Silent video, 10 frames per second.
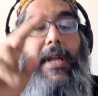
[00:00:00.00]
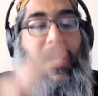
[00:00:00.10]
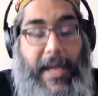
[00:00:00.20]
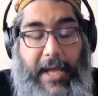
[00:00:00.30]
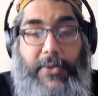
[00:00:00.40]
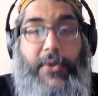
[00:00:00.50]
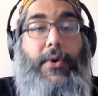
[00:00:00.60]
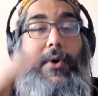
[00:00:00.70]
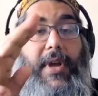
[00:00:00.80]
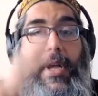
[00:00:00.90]
This
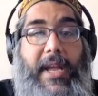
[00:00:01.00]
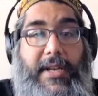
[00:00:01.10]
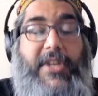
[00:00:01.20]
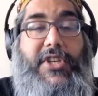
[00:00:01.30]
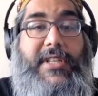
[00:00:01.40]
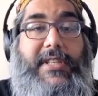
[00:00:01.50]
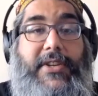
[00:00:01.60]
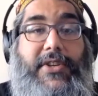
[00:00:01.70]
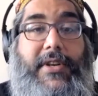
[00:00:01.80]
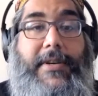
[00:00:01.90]
is Project
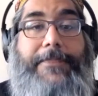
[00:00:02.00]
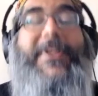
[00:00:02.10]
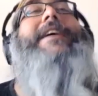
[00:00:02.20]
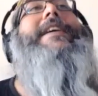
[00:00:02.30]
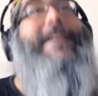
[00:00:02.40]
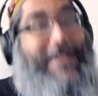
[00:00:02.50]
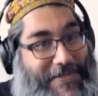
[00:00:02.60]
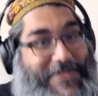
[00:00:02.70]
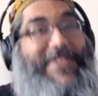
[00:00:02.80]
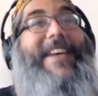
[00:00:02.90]
Sarita. Is this
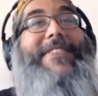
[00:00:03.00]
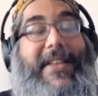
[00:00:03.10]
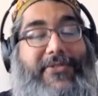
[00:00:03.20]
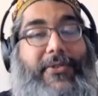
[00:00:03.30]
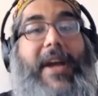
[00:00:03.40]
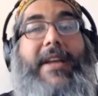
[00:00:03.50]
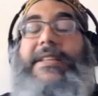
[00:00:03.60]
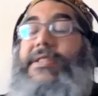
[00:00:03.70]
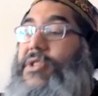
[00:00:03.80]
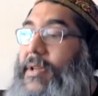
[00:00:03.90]
the
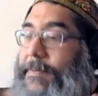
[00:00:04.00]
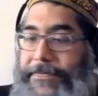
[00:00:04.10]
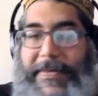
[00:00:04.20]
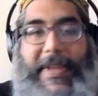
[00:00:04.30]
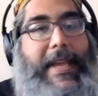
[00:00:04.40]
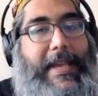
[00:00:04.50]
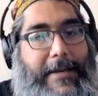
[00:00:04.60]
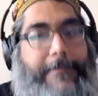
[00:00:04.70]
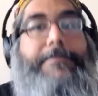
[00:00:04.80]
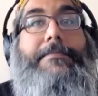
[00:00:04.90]
Google right.
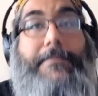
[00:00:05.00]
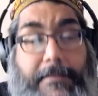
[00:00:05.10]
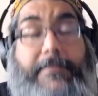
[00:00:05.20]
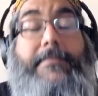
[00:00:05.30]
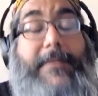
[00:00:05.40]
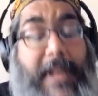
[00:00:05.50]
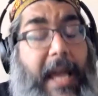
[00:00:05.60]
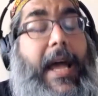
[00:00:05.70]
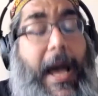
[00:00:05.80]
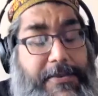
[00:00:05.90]
Supported project that you did
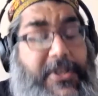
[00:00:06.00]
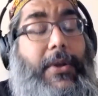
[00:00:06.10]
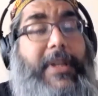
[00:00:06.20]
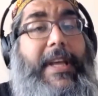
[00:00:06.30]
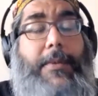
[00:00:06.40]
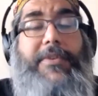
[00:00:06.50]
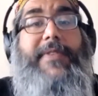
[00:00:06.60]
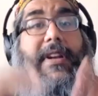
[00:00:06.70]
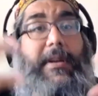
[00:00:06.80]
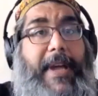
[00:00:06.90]
in Indonesia? Absolutely. It was
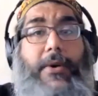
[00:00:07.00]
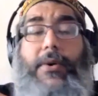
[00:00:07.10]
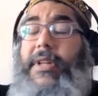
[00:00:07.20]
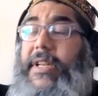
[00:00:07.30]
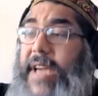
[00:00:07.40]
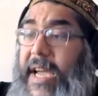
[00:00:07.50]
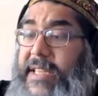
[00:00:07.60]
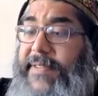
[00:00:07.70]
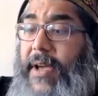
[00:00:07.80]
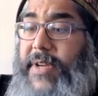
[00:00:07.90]
funded by Google and Tides
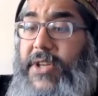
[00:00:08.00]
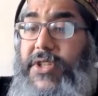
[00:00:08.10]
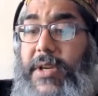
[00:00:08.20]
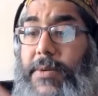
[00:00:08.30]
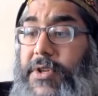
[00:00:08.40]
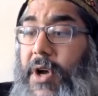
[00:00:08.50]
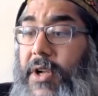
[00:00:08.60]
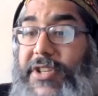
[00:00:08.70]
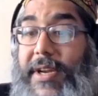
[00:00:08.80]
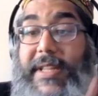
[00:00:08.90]
Foundation. It was called
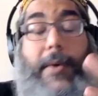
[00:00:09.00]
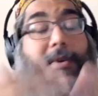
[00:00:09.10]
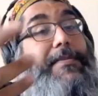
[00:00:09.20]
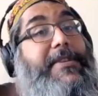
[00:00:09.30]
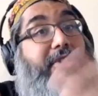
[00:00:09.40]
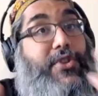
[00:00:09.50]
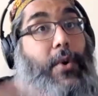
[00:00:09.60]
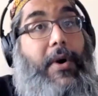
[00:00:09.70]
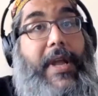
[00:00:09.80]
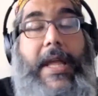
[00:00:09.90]
Cerita, which means
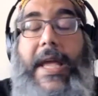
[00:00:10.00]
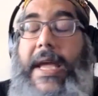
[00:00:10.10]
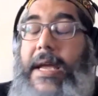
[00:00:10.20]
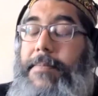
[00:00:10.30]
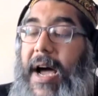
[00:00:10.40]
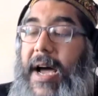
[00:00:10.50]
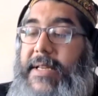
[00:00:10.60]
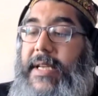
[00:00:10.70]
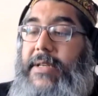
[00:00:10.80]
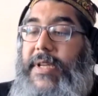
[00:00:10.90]
story in
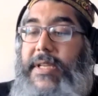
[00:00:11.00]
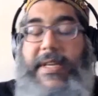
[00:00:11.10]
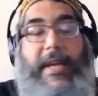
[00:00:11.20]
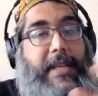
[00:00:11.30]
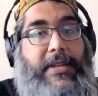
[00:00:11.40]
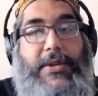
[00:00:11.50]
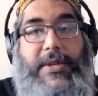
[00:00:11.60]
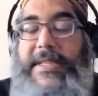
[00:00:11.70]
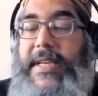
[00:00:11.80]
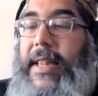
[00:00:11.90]
Bahasa Indonesia and the
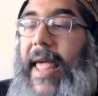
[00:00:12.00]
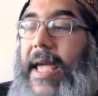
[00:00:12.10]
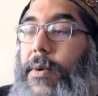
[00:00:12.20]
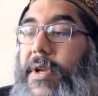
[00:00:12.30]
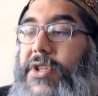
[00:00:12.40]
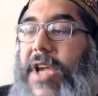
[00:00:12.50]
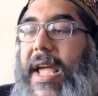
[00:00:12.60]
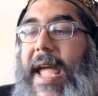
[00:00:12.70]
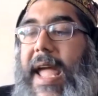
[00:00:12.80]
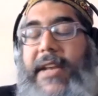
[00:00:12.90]
Indonesian language.
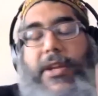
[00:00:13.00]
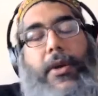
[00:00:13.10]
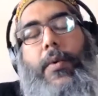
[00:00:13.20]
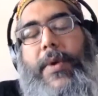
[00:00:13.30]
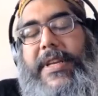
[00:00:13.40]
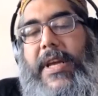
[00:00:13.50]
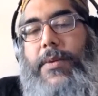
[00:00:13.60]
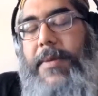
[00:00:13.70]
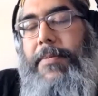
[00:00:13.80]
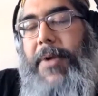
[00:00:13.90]
And you know what we did?
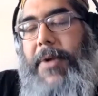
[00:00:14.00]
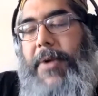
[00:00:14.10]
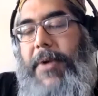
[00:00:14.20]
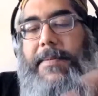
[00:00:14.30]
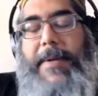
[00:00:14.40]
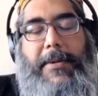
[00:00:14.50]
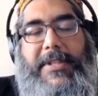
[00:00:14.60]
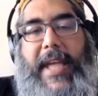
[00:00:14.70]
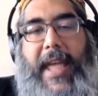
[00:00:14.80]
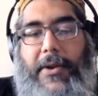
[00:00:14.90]
We brought these young people
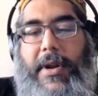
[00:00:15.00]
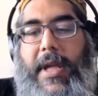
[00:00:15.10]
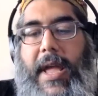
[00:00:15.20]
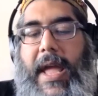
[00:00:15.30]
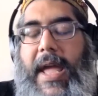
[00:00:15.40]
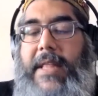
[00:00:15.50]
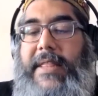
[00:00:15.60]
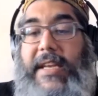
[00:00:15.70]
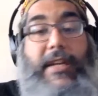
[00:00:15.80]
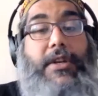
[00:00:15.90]
together.
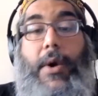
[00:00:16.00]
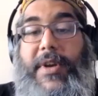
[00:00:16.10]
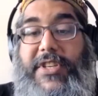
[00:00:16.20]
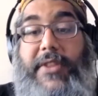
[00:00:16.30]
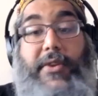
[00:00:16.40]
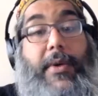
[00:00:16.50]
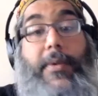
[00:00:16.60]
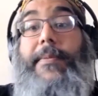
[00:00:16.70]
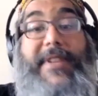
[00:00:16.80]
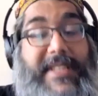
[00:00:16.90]
They didn't know each other. They were
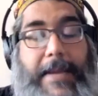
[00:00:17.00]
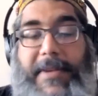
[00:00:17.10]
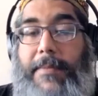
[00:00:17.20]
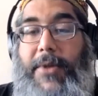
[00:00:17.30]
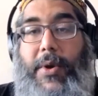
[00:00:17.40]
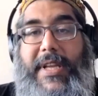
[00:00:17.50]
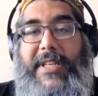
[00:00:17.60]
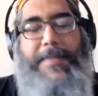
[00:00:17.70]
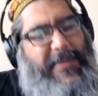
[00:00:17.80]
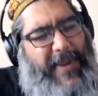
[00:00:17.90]
from the same communities,
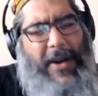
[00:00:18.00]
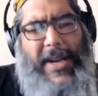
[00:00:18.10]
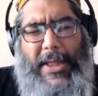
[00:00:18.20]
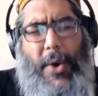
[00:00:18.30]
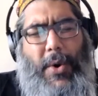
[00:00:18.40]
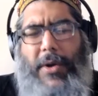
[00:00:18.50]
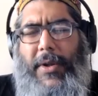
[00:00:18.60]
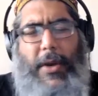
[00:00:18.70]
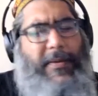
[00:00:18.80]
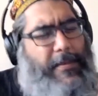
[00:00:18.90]
but very local,
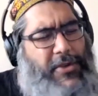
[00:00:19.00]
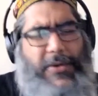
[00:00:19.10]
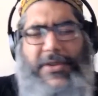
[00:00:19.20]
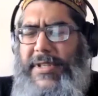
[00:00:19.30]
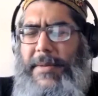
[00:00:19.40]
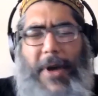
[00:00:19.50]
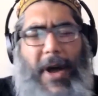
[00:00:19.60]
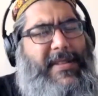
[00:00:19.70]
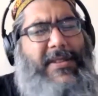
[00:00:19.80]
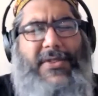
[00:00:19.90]
you know, from churches and
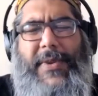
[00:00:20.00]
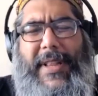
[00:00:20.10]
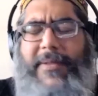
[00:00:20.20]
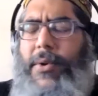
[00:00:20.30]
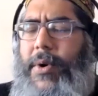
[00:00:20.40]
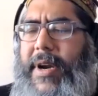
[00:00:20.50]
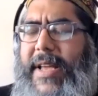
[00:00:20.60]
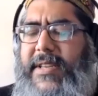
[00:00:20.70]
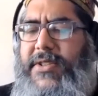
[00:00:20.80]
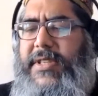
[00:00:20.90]
mosques and street level
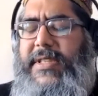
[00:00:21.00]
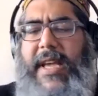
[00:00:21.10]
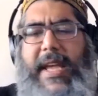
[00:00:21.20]
organizations.